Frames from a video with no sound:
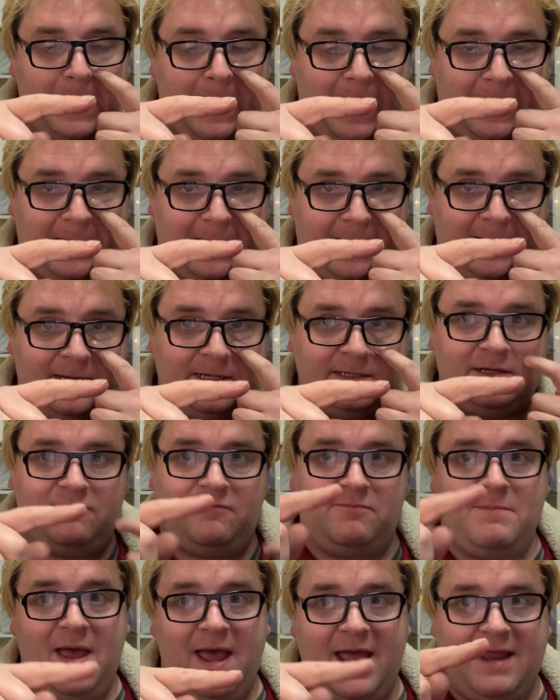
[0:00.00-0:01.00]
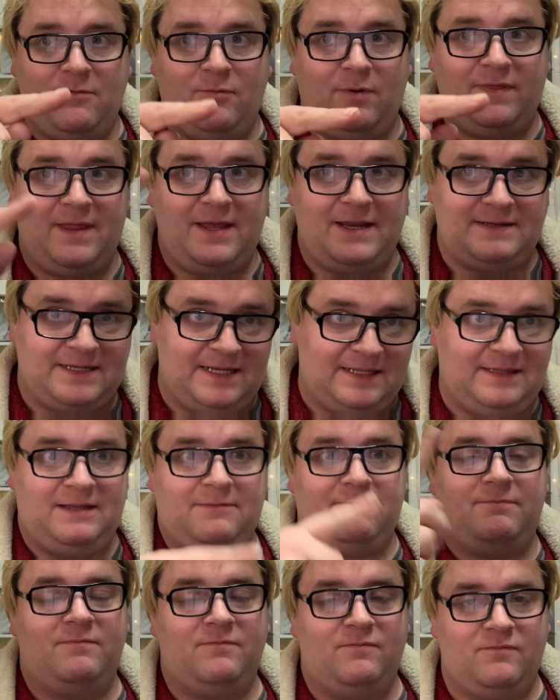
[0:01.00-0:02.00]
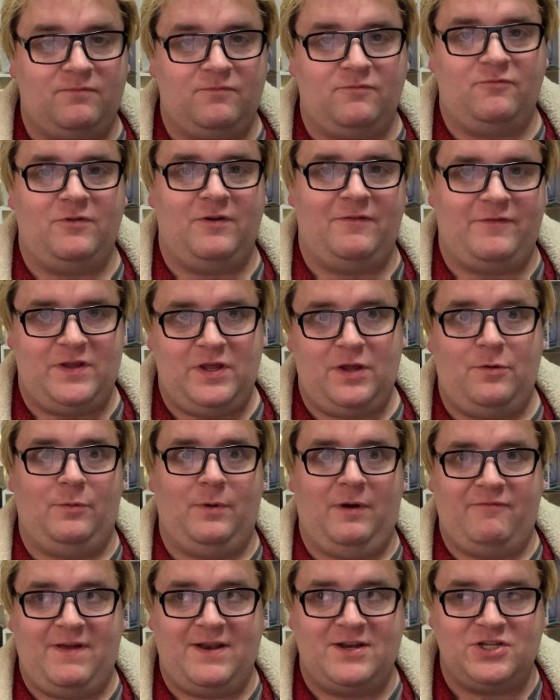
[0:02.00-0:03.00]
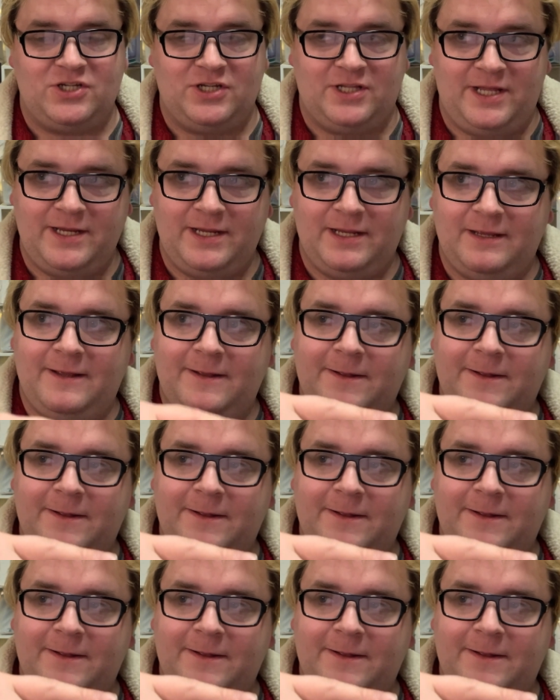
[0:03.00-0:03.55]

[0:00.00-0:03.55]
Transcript: at the end of May when they did the review eventually,